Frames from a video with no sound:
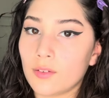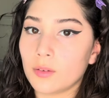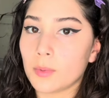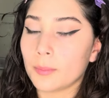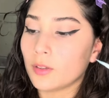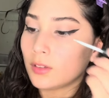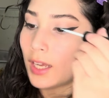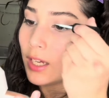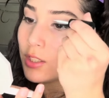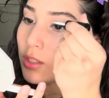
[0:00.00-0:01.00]
remember,
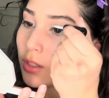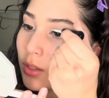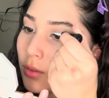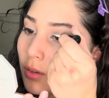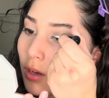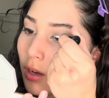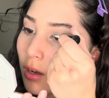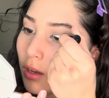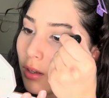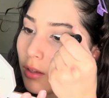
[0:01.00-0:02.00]
lash glue
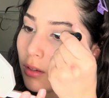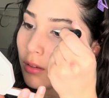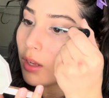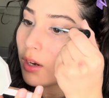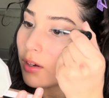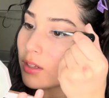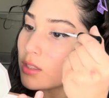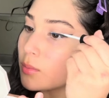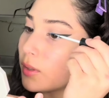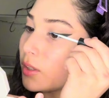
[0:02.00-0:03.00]
on
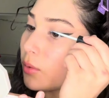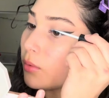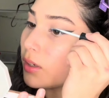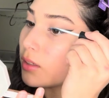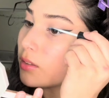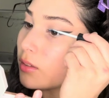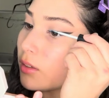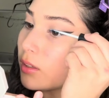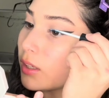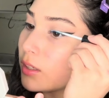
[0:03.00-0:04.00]
areas where you want
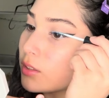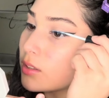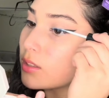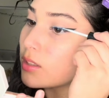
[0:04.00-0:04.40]
your lashes to